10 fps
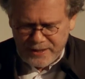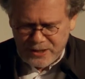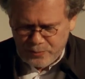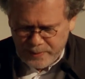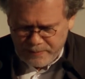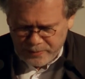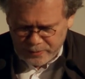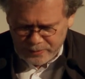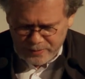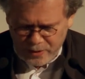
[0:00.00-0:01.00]
this
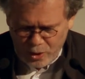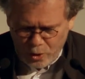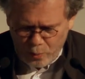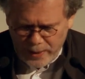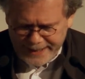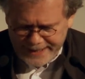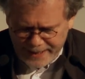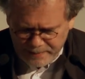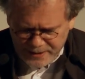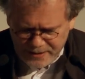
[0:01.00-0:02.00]
report were
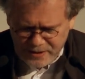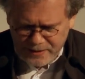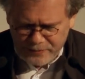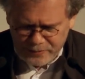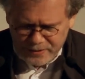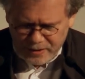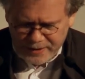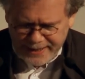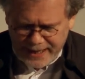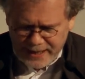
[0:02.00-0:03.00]
kept in different
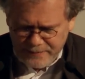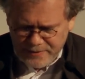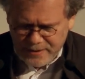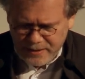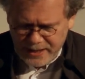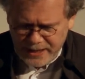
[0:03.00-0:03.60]
archives,